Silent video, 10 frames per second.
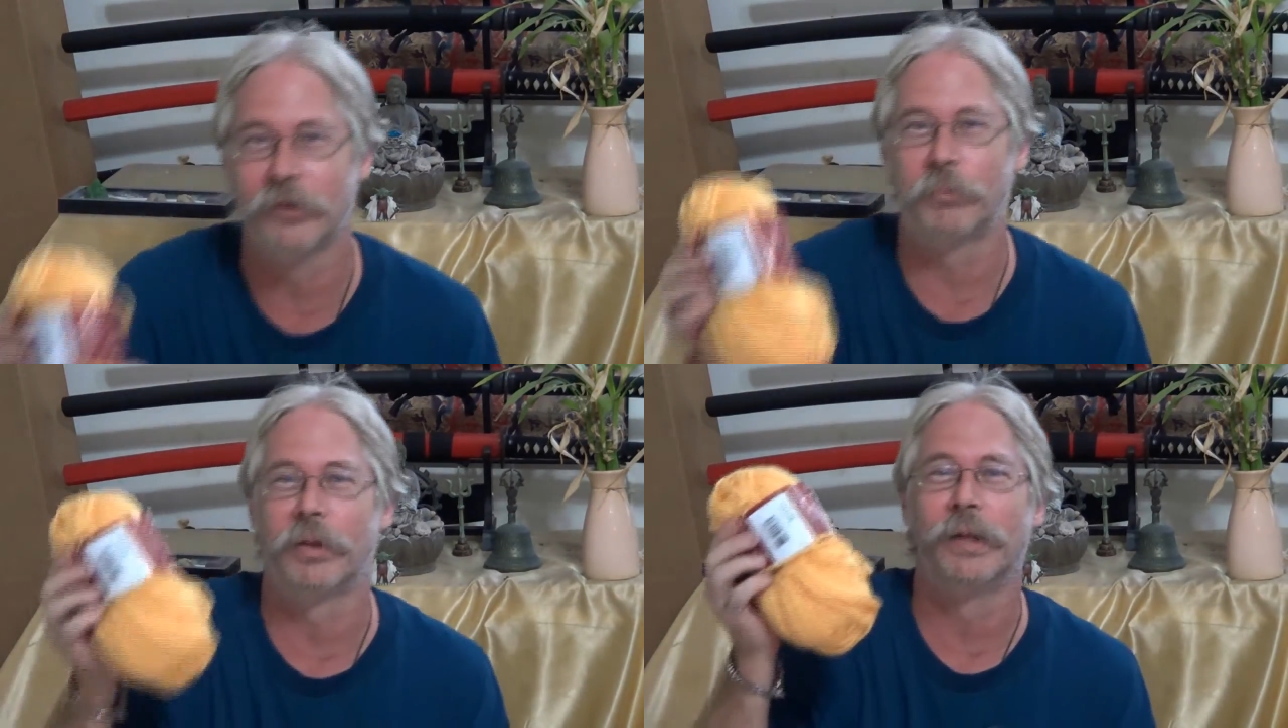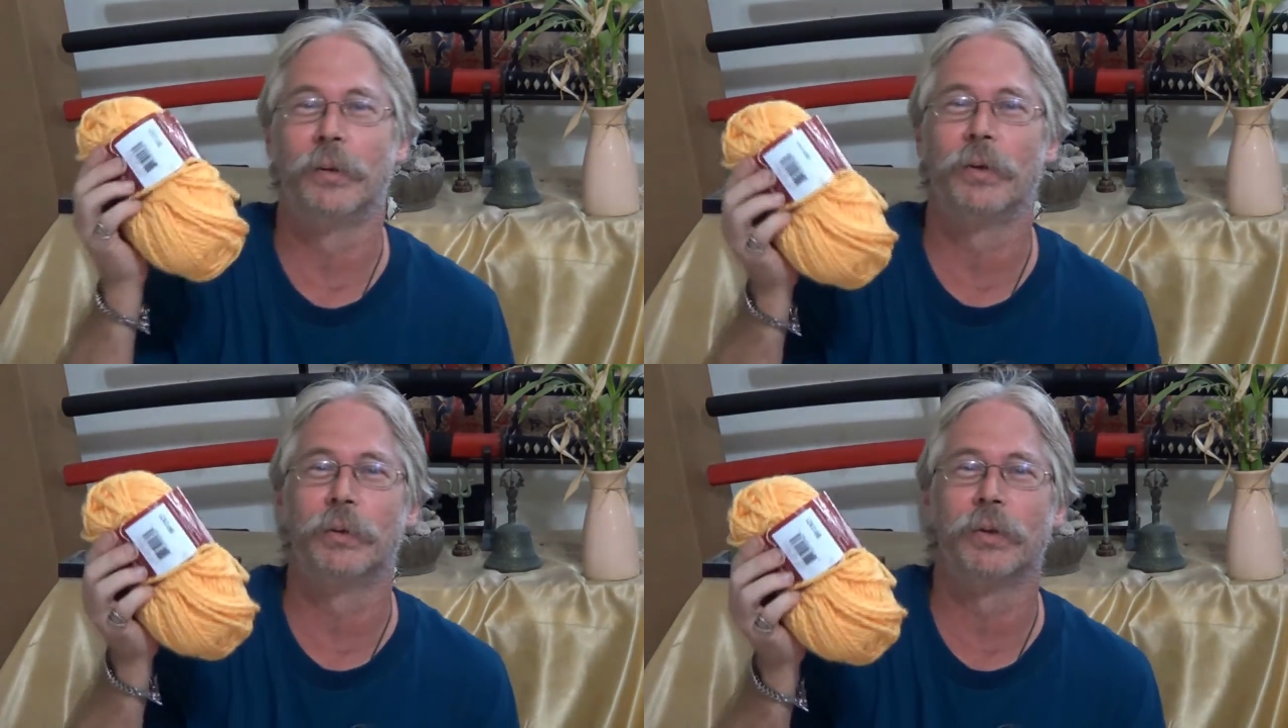plain
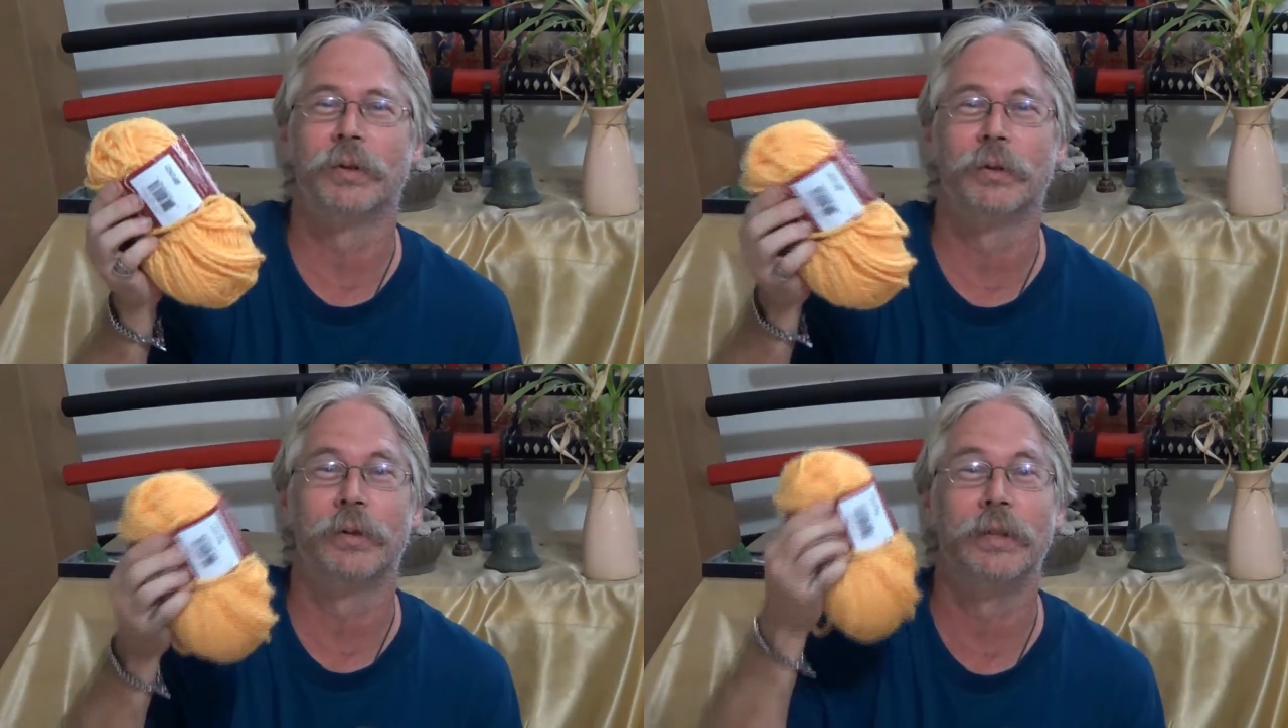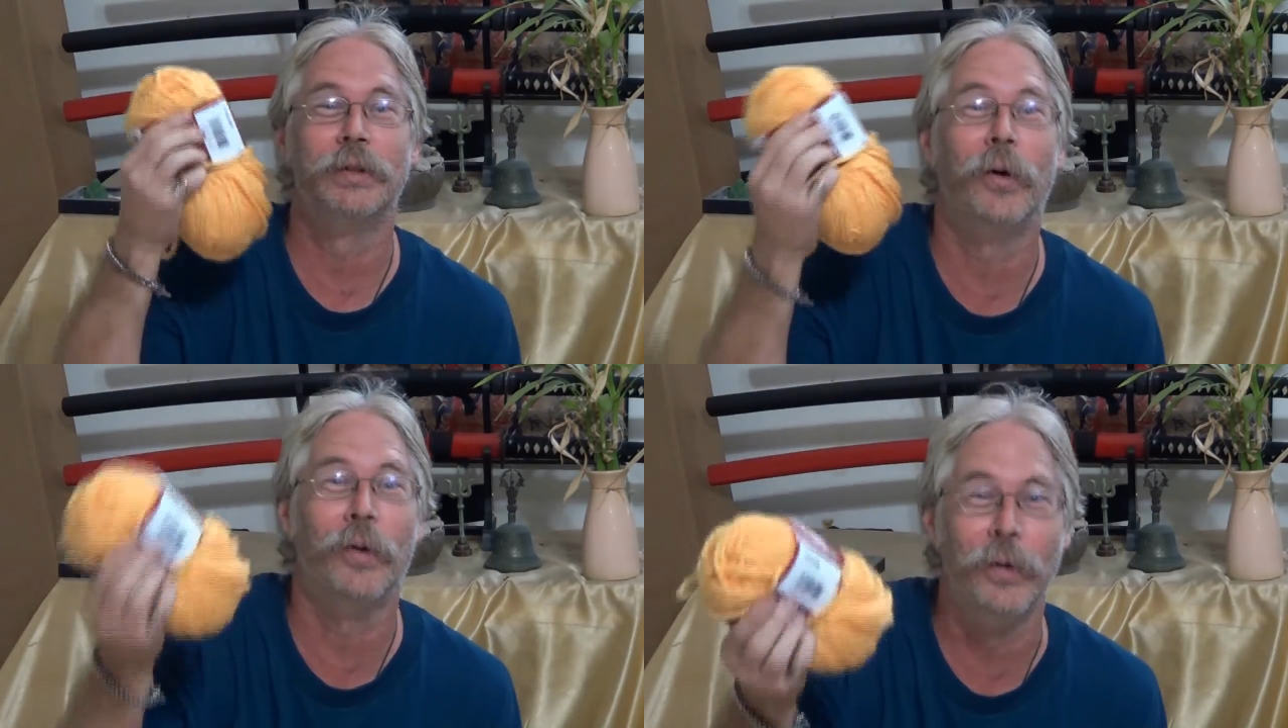old ordinary
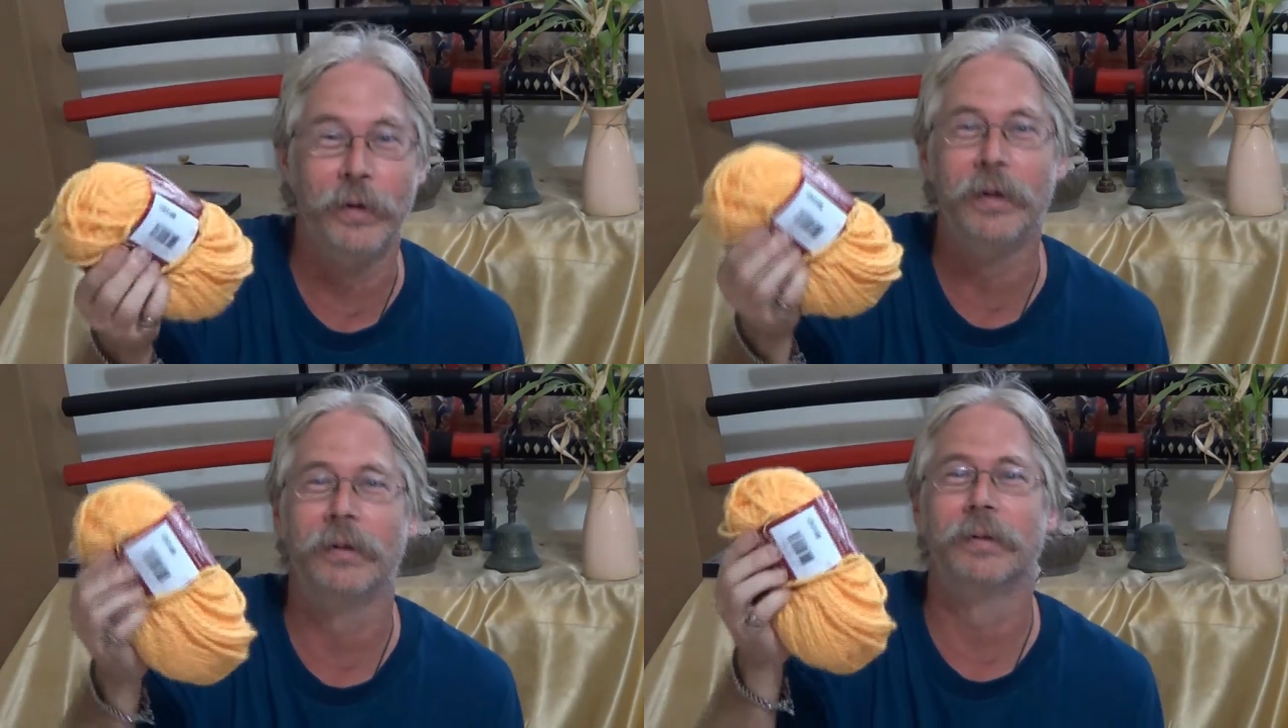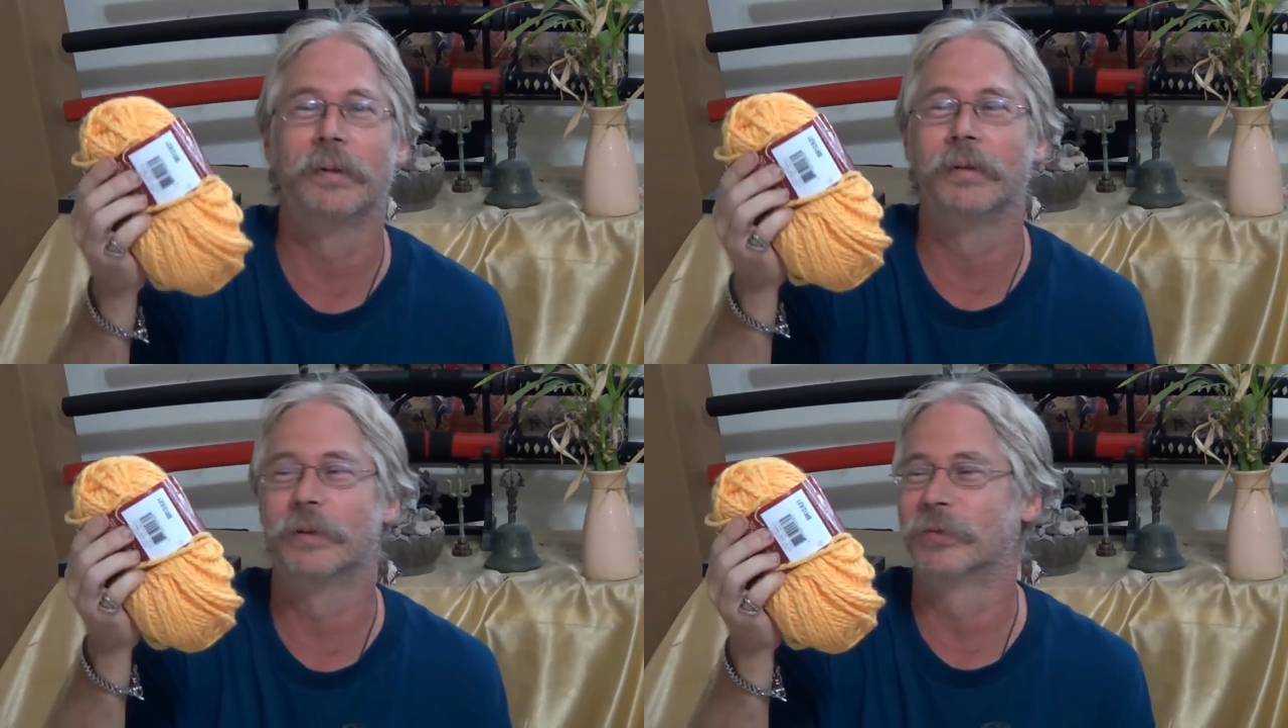yarn. You
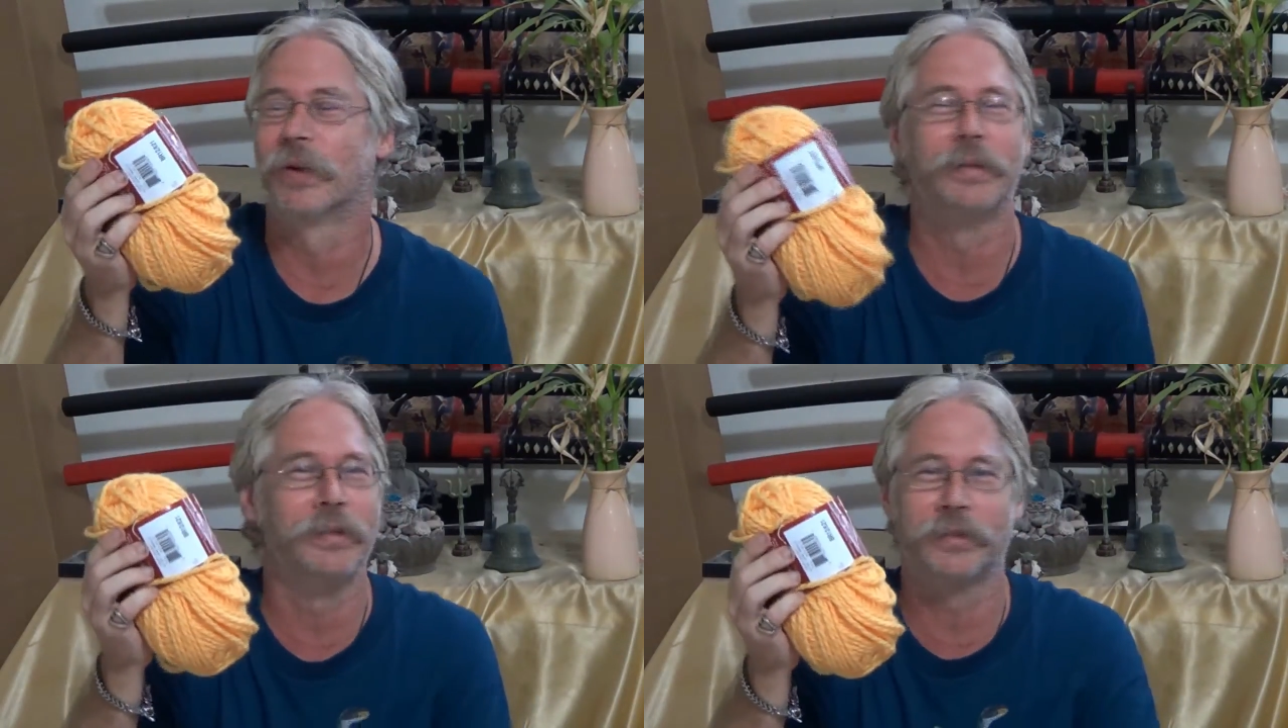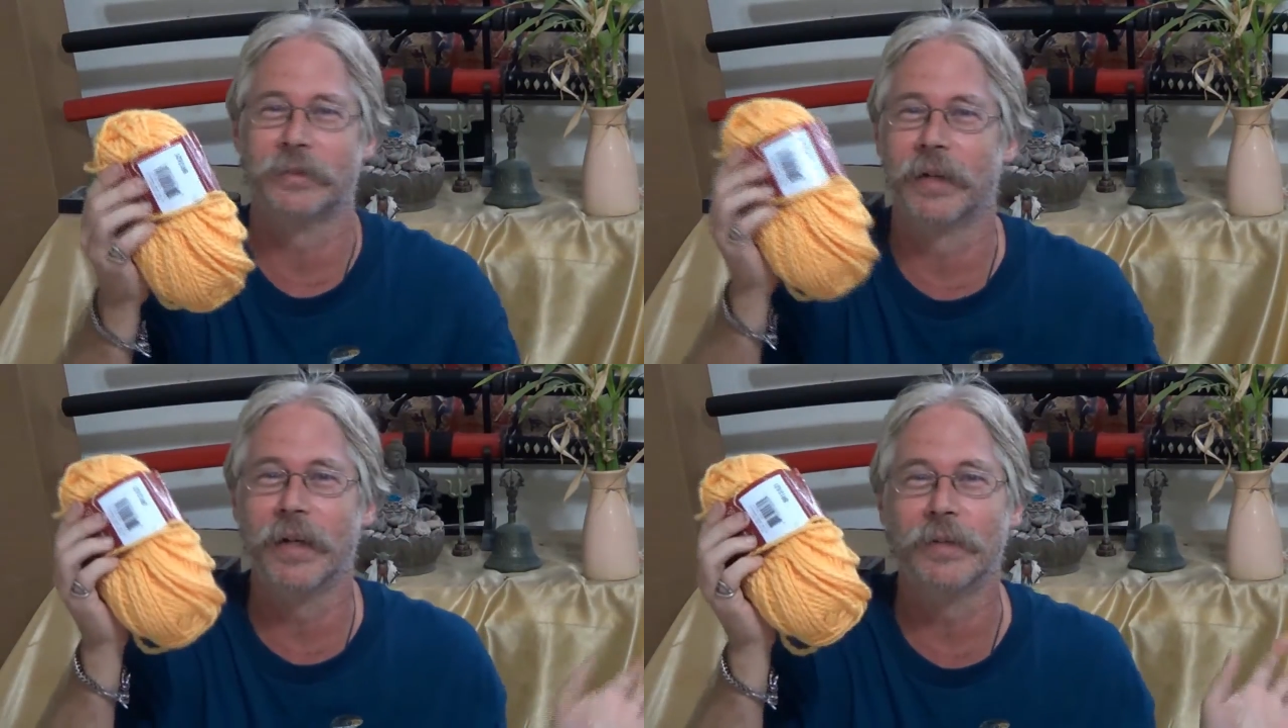can find this
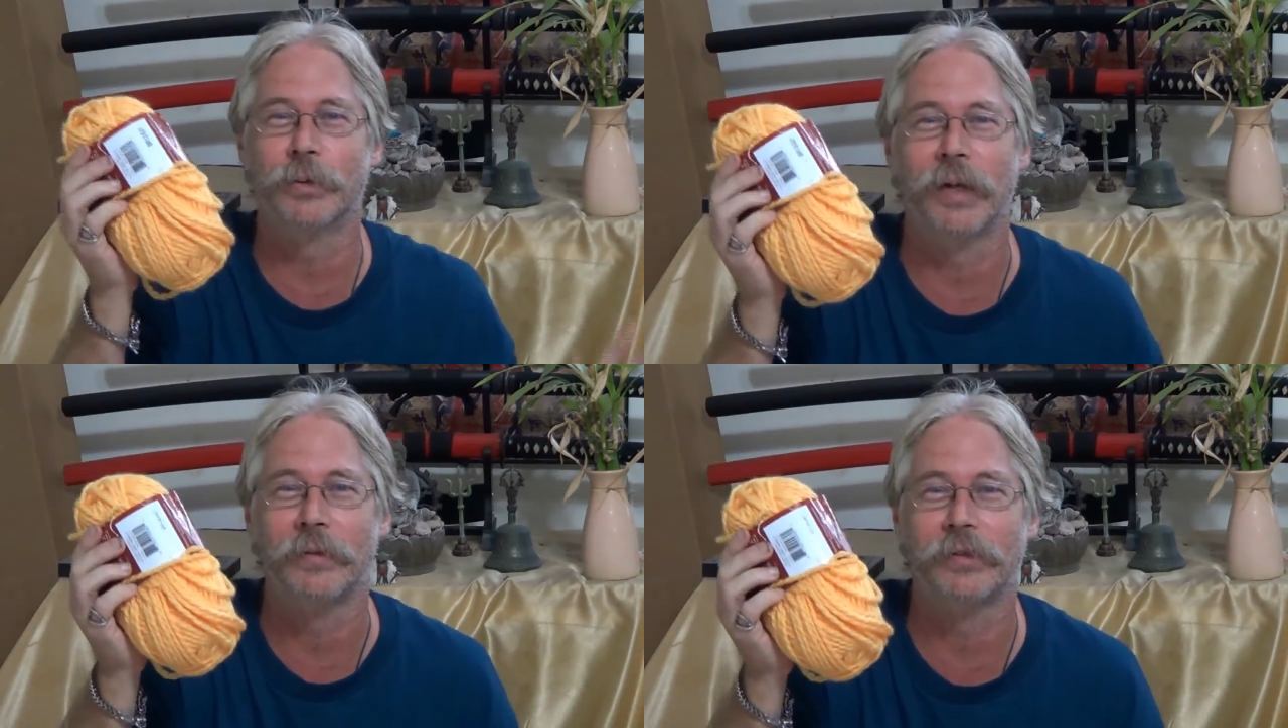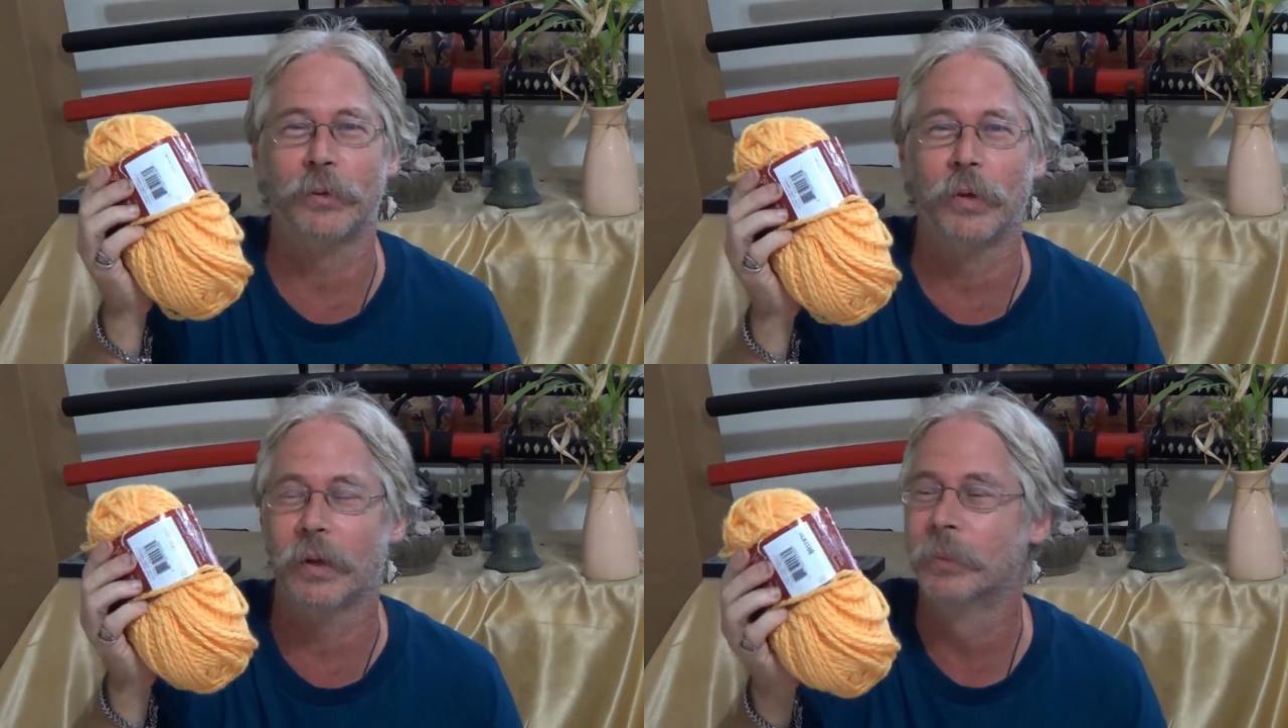in any craft
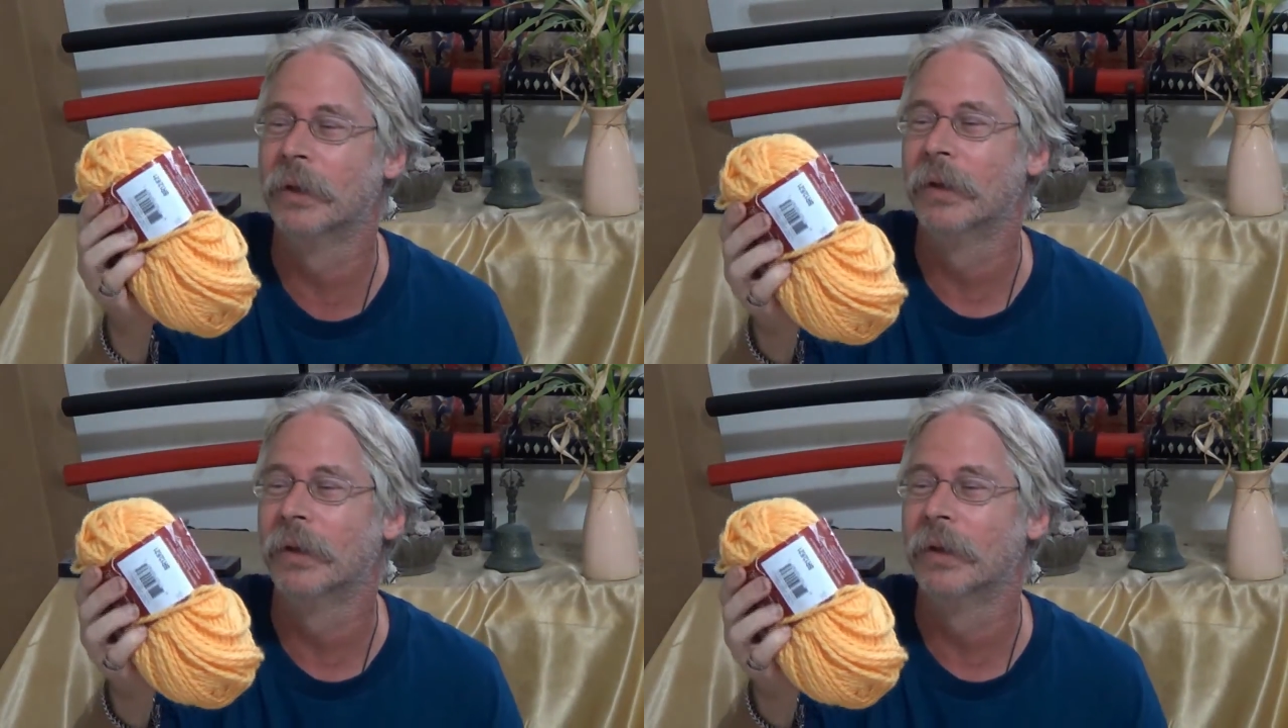store.